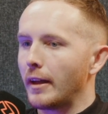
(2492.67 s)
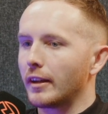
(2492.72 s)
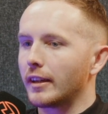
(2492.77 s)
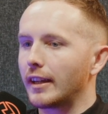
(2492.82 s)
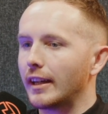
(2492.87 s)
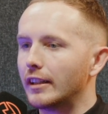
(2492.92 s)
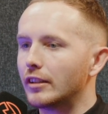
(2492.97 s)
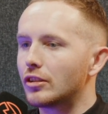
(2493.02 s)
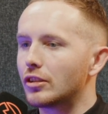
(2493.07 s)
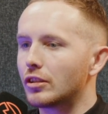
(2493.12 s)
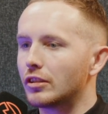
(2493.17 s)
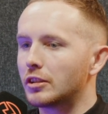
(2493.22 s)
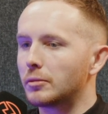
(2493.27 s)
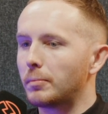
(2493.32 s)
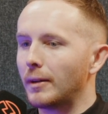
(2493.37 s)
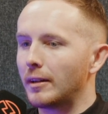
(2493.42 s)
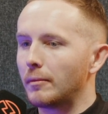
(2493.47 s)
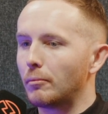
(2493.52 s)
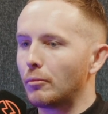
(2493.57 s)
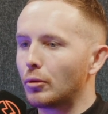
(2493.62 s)
Kids should
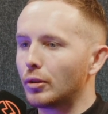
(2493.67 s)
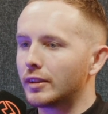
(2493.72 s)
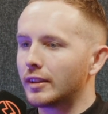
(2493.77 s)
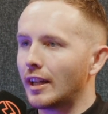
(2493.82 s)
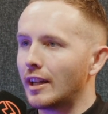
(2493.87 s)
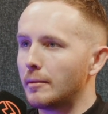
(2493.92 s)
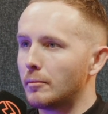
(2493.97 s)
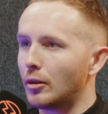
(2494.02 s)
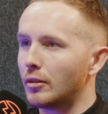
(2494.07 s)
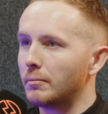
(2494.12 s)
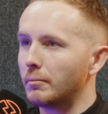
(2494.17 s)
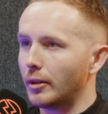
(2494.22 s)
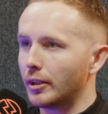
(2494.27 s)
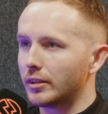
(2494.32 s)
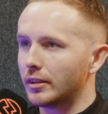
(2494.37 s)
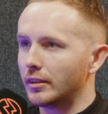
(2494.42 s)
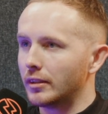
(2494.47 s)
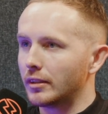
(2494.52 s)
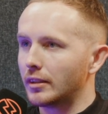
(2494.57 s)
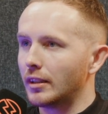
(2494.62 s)
spend more time on
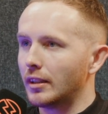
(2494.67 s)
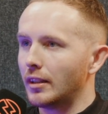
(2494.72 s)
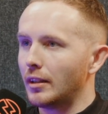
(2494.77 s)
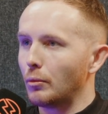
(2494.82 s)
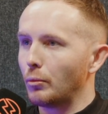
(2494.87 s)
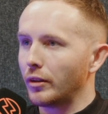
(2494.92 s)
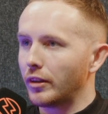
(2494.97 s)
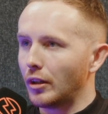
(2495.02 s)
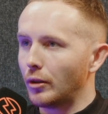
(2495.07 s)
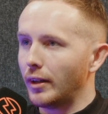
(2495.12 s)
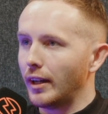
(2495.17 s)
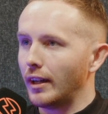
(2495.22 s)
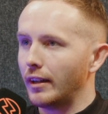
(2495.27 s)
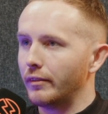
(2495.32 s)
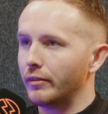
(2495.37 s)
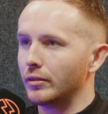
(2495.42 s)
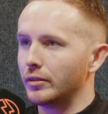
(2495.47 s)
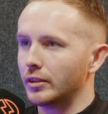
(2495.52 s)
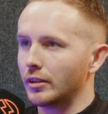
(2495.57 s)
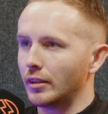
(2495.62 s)
buses without
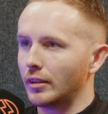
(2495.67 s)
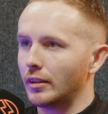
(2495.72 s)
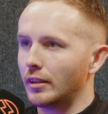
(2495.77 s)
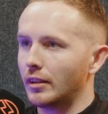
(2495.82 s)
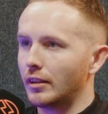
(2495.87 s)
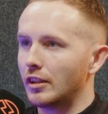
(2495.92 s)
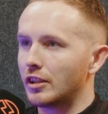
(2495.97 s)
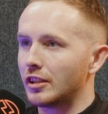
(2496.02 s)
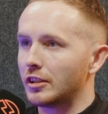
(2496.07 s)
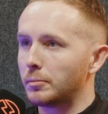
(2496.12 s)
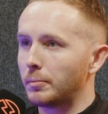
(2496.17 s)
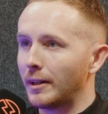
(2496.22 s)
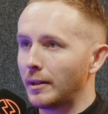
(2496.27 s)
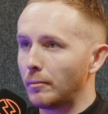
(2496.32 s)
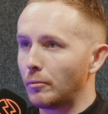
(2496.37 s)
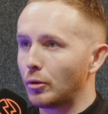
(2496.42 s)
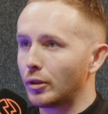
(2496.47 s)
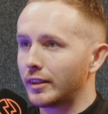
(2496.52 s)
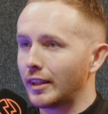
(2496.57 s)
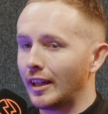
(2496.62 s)
headphones on. They should spend
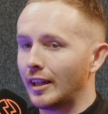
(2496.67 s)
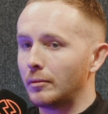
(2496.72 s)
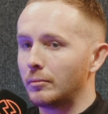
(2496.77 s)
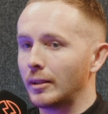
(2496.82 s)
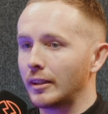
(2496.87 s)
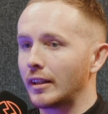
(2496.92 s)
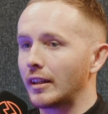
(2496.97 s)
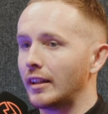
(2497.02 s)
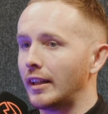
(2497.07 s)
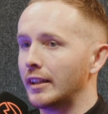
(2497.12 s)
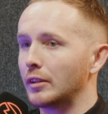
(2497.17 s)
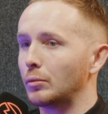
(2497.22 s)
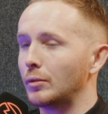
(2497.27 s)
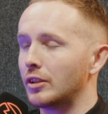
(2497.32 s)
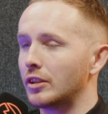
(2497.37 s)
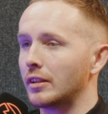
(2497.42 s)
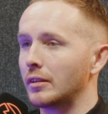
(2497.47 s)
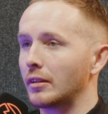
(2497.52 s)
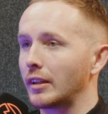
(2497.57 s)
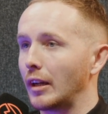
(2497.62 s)
more time in
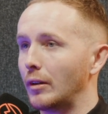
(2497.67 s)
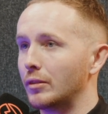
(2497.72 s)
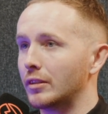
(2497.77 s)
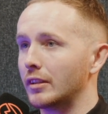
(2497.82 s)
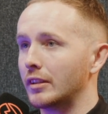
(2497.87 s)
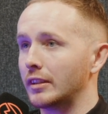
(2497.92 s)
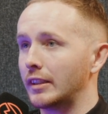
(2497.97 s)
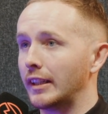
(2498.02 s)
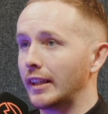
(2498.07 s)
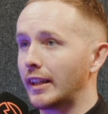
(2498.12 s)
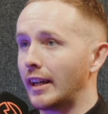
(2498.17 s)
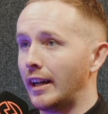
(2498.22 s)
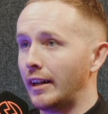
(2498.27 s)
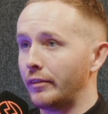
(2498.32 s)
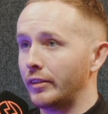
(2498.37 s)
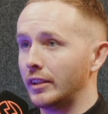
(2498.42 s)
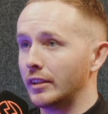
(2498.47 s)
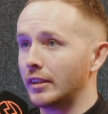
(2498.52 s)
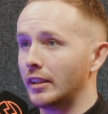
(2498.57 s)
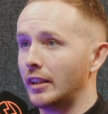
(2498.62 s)
Glaswegian council estate
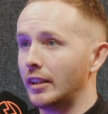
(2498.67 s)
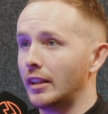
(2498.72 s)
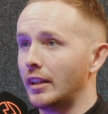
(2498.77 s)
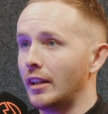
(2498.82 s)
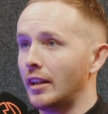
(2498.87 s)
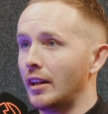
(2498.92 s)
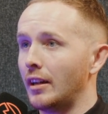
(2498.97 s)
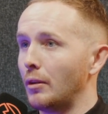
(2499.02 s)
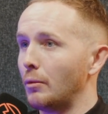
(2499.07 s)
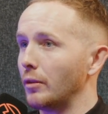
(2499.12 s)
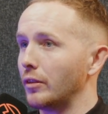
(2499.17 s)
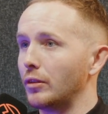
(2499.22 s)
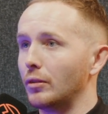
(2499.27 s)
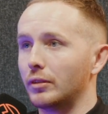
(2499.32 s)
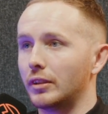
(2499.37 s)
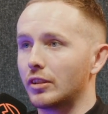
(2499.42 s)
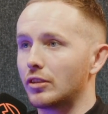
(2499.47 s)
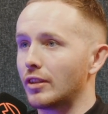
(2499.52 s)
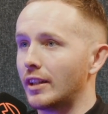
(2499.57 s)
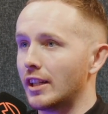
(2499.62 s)
cafes with no
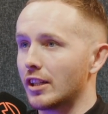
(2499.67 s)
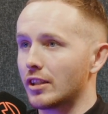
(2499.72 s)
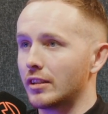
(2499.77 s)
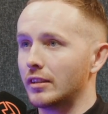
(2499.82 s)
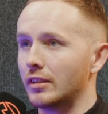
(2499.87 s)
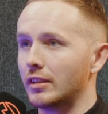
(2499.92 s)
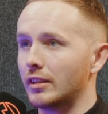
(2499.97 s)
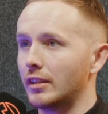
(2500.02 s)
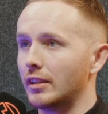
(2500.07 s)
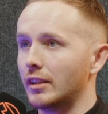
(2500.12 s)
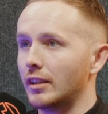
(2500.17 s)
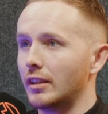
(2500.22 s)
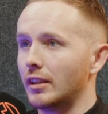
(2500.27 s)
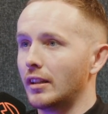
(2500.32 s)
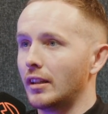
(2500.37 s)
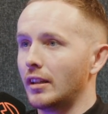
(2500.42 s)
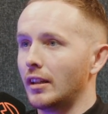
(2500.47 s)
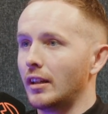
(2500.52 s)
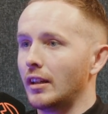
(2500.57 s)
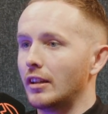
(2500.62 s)
distractions.
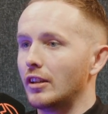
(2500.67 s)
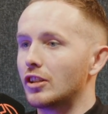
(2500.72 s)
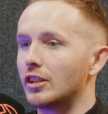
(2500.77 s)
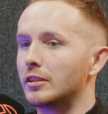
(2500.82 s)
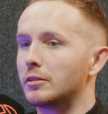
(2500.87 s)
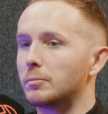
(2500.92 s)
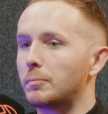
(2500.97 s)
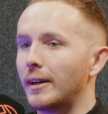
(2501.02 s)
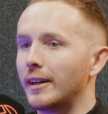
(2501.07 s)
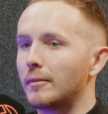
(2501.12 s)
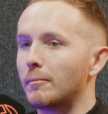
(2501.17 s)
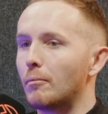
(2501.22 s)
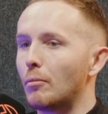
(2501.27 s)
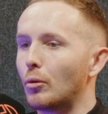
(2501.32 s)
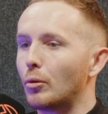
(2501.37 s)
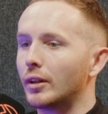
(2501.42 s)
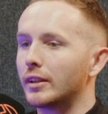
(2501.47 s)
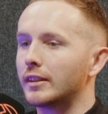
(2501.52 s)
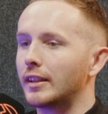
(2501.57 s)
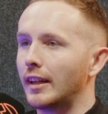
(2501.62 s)
They should spend
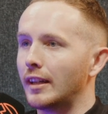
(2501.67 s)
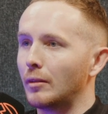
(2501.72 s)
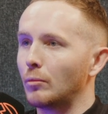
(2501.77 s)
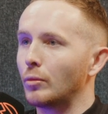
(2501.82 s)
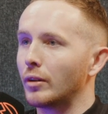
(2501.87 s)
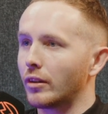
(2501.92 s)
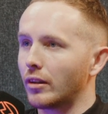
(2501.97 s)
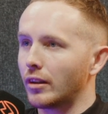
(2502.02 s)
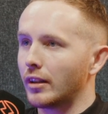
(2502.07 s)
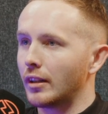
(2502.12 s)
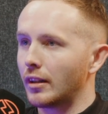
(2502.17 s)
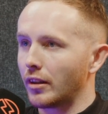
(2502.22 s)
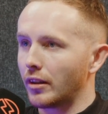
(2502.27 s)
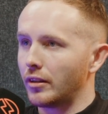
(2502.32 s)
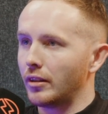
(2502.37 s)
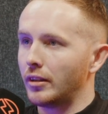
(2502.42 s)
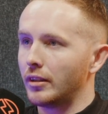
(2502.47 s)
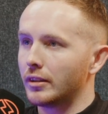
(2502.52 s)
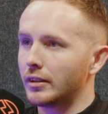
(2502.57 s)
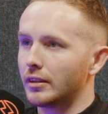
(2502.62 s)
more time with their
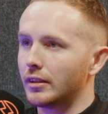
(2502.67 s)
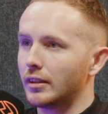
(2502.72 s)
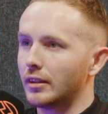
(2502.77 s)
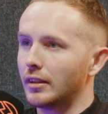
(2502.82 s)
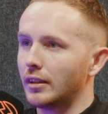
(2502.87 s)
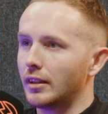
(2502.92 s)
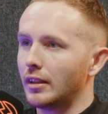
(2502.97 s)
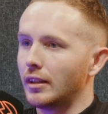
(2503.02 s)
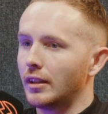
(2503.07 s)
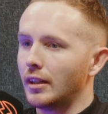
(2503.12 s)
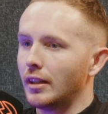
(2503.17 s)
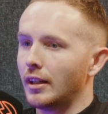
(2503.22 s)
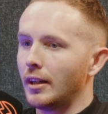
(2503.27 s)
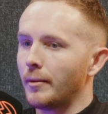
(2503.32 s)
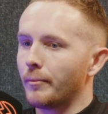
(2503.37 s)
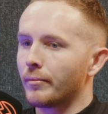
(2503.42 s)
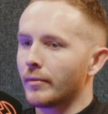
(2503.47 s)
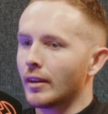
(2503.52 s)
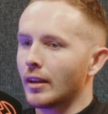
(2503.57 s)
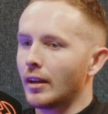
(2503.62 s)
thoughts.
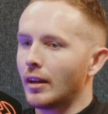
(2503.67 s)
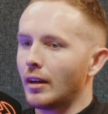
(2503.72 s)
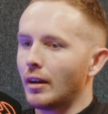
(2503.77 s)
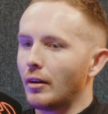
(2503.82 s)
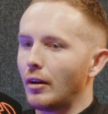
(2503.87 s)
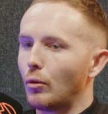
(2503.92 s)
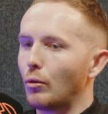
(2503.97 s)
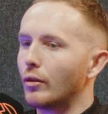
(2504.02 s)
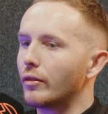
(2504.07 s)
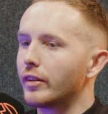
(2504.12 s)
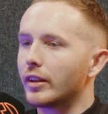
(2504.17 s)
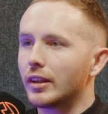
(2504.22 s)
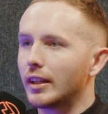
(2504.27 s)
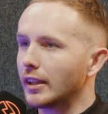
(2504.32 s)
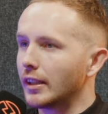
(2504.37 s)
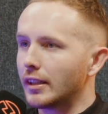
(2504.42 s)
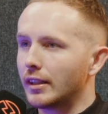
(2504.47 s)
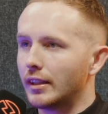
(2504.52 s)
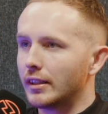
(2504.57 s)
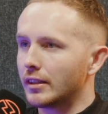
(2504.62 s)

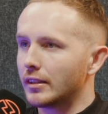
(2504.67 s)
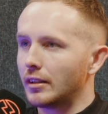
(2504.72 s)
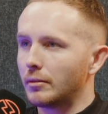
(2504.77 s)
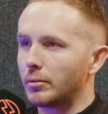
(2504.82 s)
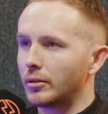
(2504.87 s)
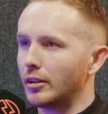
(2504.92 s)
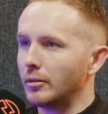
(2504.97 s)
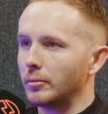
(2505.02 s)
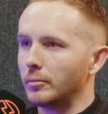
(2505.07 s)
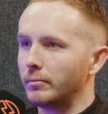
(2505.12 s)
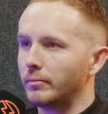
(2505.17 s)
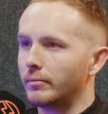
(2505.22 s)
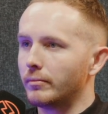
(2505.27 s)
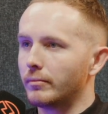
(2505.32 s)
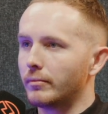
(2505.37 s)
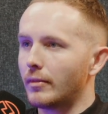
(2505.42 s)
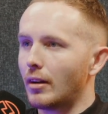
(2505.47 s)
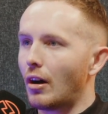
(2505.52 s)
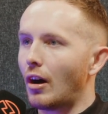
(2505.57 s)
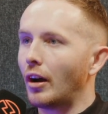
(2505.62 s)
Overthinking isn't a problem.
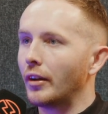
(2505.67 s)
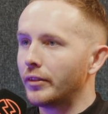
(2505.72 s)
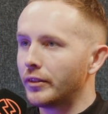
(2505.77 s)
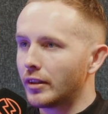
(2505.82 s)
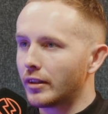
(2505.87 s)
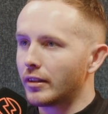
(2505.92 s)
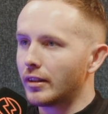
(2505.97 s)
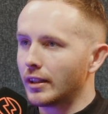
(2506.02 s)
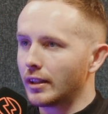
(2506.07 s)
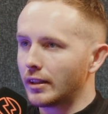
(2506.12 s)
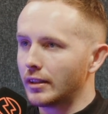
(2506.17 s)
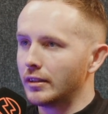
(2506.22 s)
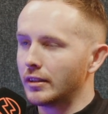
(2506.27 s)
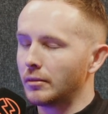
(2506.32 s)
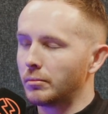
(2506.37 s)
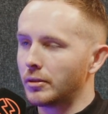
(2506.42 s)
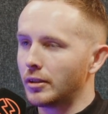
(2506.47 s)
Underthinking is a